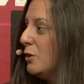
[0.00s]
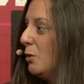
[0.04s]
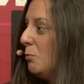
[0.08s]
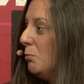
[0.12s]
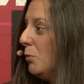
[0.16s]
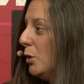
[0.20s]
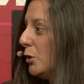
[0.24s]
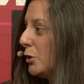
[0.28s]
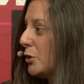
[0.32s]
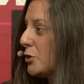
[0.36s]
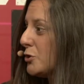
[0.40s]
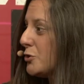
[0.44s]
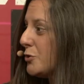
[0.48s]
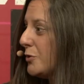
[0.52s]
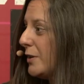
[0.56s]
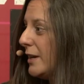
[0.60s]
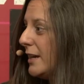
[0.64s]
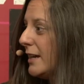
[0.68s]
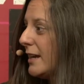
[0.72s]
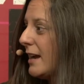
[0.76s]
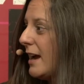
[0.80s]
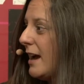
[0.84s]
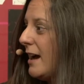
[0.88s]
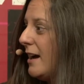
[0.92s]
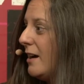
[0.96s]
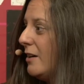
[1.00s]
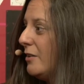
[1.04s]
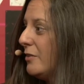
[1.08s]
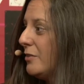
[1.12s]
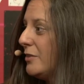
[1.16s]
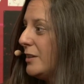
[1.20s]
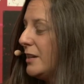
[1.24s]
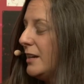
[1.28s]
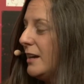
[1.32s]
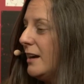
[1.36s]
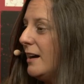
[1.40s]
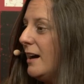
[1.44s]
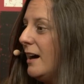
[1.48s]
not monitoring how
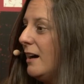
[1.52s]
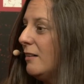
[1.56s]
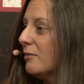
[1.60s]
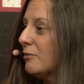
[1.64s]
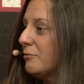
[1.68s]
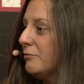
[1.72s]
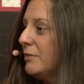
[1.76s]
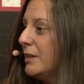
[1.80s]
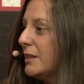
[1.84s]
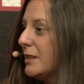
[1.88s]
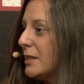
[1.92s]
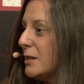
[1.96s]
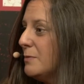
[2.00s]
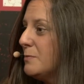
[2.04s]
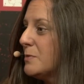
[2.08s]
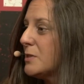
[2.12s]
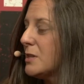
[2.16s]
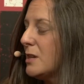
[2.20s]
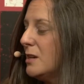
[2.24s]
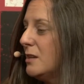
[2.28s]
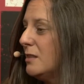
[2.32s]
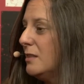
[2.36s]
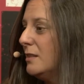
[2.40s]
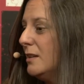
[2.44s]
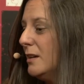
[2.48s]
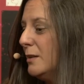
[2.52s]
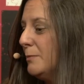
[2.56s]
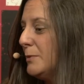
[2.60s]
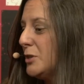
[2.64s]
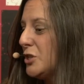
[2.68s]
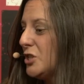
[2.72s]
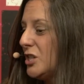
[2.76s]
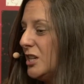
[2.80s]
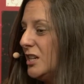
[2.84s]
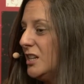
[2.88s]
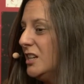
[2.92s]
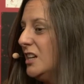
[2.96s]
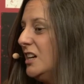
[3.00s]
the algorithms and the
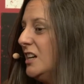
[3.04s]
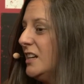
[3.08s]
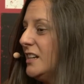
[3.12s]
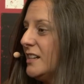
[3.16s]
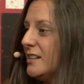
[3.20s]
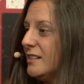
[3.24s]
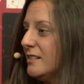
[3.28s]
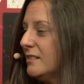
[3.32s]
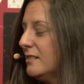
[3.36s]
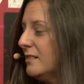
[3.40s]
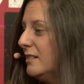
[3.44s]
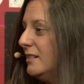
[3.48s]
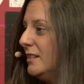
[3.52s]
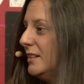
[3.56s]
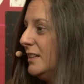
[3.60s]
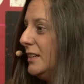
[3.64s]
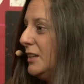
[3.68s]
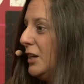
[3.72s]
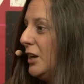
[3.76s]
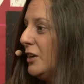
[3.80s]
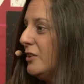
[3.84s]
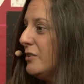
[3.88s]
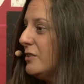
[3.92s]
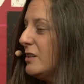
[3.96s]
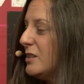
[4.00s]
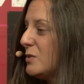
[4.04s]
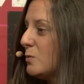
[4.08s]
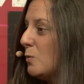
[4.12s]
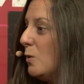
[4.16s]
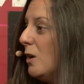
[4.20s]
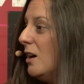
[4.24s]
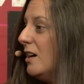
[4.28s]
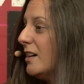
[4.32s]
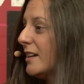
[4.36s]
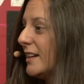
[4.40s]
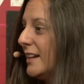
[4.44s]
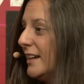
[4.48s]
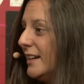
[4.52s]
machine learning is
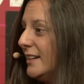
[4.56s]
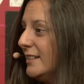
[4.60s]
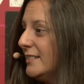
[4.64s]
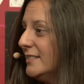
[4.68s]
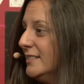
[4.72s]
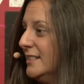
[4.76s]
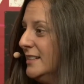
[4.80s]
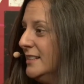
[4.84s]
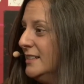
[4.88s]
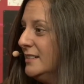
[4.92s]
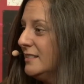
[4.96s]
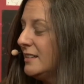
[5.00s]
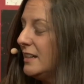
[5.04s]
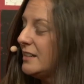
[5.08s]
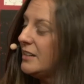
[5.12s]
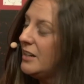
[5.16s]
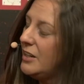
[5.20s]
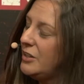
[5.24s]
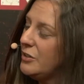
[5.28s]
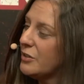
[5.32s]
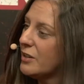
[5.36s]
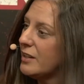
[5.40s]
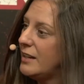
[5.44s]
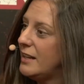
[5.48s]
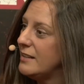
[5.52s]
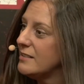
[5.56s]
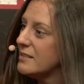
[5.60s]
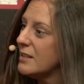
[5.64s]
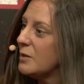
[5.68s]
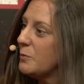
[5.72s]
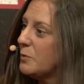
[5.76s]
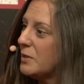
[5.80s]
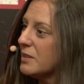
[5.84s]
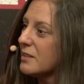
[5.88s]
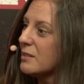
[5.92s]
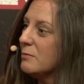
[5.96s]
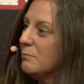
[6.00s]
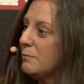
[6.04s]
working, then you can end up
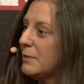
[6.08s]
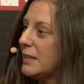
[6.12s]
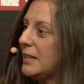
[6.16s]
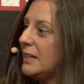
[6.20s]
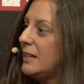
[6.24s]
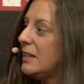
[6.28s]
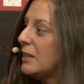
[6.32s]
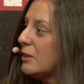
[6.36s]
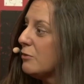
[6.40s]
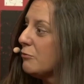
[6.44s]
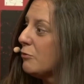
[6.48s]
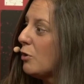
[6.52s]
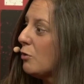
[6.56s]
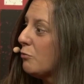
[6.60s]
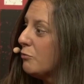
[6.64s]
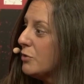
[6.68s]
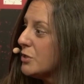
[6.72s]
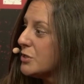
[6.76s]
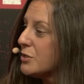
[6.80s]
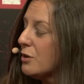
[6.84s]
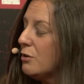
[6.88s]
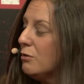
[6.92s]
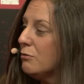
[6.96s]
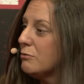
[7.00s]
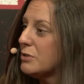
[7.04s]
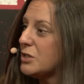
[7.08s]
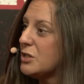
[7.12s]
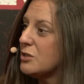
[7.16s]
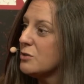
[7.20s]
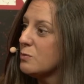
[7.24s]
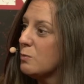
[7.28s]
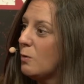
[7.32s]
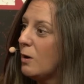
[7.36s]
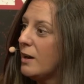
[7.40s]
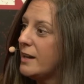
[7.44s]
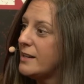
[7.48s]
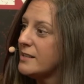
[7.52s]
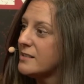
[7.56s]
with completely the wrong result, which is
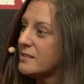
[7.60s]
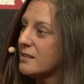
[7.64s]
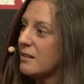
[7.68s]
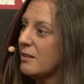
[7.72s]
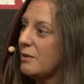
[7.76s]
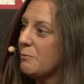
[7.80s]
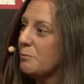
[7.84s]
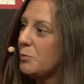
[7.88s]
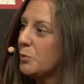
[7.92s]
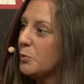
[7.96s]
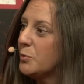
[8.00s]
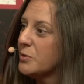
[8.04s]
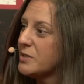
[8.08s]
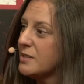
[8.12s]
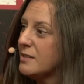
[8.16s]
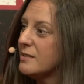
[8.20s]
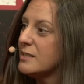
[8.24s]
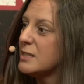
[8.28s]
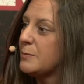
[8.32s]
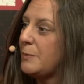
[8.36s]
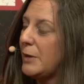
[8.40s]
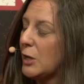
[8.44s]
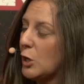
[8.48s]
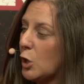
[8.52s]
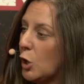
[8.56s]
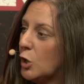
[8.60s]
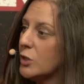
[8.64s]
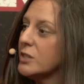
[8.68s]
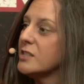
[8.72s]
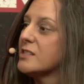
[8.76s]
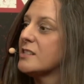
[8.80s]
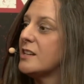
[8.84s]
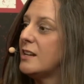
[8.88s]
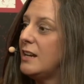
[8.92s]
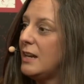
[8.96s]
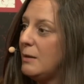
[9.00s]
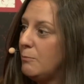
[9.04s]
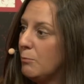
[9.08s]
why it's so important to be
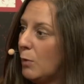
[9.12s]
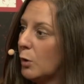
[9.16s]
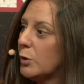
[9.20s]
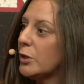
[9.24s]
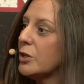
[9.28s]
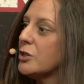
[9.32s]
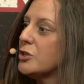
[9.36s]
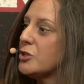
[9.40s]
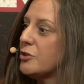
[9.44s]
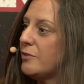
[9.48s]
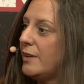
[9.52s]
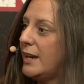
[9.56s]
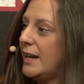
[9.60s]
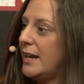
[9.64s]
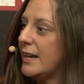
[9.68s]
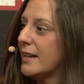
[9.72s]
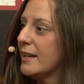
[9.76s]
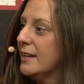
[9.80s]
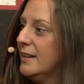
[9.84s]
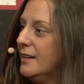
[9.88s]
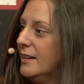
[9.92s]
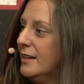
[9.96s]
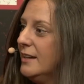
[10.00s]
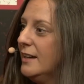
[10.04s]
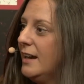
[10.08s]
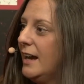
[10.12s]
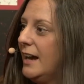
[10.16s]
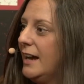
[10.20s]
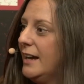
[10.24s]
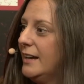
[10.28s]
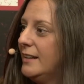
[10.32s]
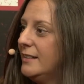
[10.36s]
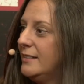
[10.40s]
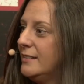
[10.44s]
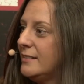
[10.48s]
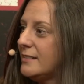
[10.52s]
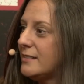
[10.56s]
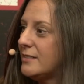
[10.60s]
constantly monitoring
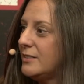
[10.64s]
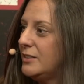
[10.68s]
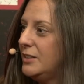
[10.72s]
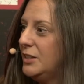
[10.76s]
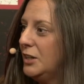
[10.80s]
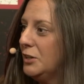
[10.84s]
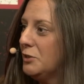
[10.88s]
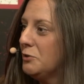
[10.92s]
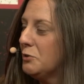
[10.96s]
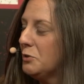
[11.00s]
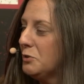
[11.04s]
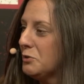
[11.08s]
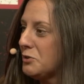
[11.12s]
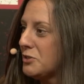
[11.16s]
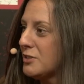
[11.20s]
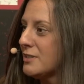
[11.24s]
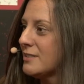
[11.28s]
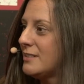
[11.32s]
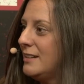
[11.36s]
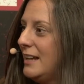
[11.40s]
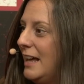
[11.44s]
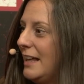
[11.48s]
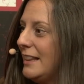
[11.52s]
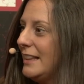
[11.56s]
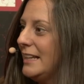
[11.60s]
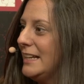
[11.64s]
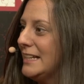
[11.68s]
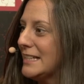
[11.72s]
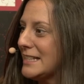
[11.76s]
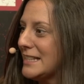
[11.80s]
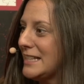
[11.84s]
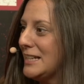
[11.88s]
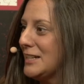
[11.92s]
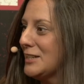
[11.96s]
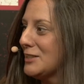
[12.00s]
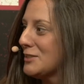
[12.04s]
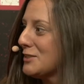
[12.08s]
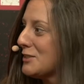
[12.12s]
and not just let these
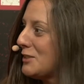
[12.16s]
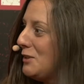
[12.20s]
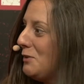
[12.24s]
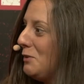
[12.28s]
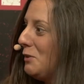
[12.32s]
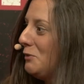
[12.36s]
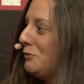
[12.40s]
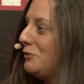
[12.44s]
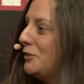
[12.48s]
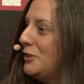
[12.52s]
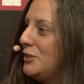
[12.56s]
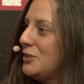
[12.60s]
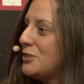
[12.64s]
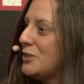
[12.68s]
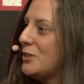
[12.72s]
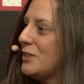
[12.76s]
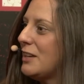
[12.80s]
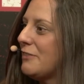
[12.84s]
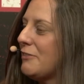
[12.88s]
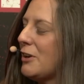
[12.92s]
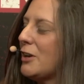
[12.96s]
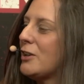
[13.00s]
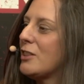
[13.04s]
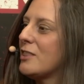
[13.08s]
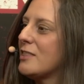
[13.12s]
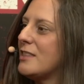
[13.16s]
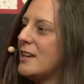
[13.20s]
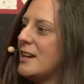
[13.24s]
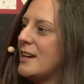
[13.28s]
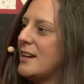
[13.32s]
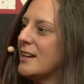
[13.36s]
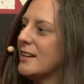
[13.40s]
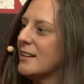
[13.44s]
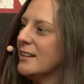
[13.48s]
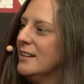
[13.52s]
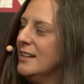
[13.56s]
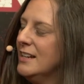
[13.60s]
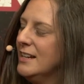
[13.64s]
things go off and do their own
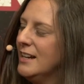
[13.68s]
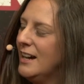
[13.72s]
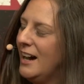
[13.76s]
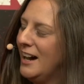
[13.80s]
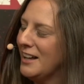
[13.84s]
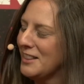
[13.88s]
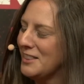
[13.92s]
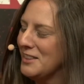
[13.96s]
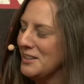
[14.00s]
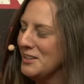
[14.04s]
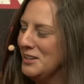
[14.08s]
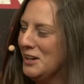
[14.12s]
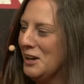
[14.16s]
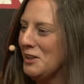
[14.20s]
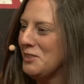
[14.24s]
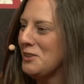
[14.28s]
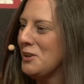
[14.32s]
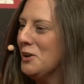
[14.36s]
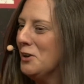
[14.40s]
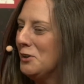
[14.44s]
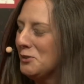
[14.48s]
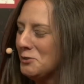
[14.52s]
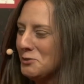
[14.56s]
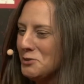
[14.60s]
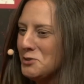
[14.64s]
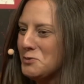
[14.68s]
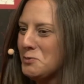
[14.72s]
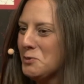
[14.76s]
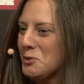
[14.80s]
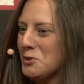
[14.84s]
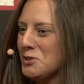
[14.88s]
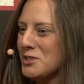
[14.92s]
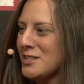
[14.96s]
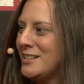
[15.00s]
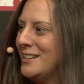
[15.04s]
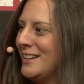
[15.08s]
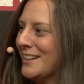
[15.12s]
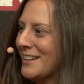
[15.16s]
thing. The Arnold
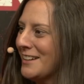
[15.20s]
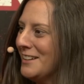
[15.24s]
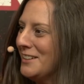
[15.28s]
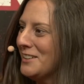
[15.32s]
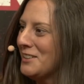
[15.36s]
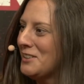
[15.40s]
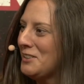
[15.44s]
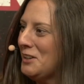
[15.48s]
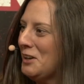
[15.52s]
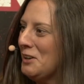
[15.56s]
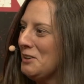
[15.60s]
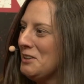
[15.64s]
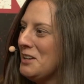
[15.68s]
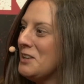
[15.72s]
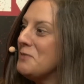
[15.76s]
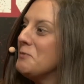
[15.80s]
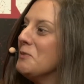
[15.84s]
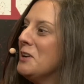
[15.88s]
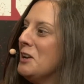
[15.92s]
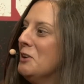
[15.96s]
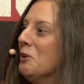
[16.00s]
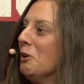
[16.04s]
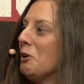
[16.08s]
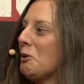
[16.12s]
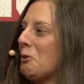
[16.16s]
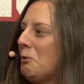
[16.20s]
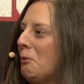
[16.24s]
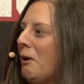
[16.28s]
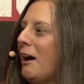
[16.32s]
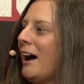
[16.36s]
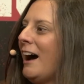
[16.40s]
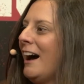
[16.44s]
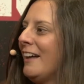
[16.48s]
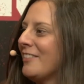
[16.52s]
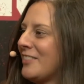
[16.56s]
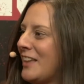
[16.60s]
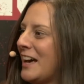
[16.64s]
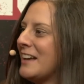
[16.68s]
Schwarzenegger, we're not quite
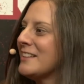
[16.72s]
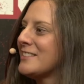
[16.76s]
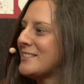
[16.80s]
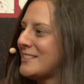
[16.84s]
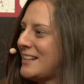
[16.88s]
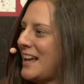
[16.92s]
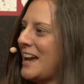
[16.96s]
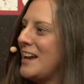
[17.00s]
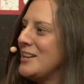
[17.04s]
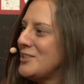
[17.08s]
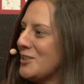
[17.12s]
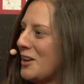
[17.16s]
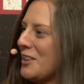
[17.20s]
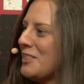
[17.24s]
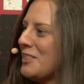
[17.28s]
at that stage,